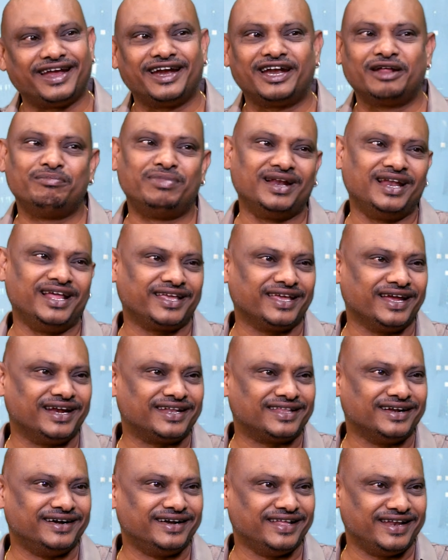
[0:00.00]
get up by like
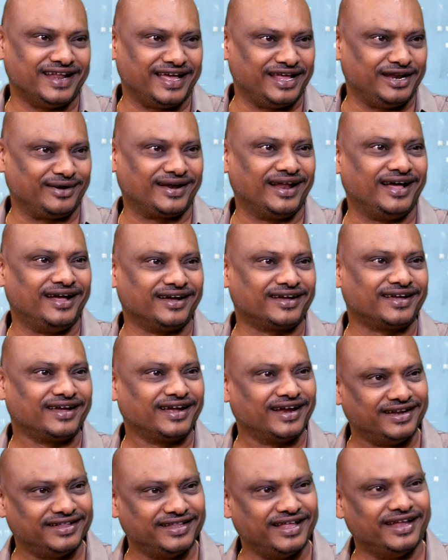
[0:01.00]
8:30, 9 o'clock,
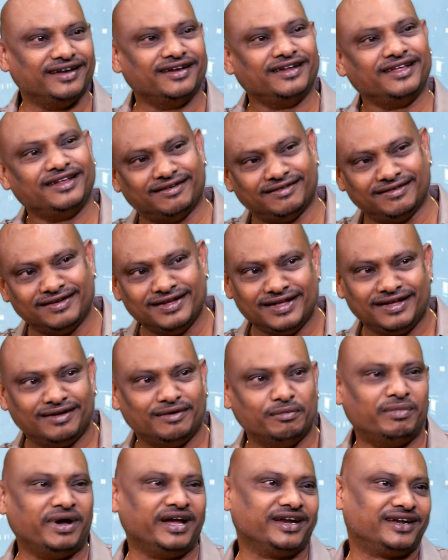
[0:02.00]
and then
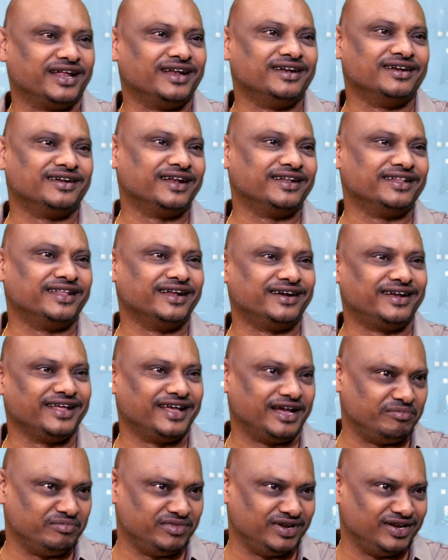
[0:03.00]
by 10:30
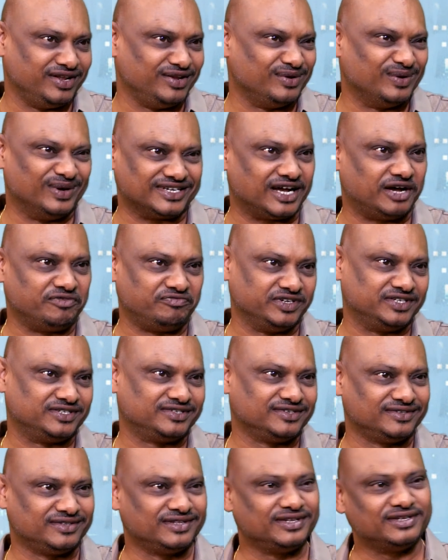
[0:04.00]
I'm in US
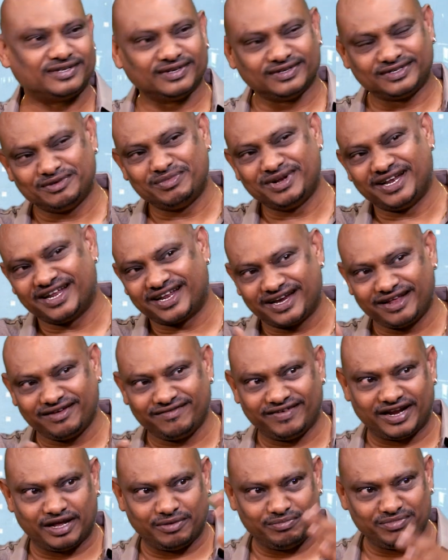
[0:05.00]
office. So similarly,
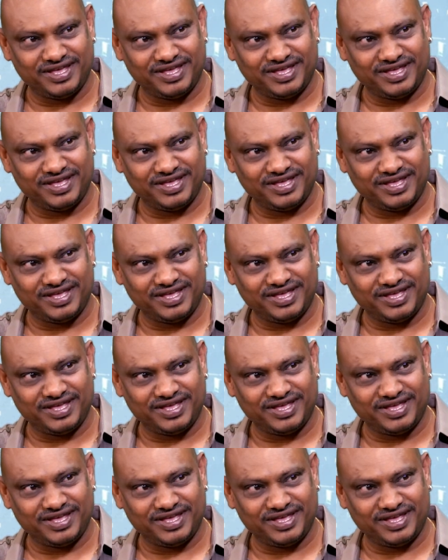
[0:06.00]
when I'm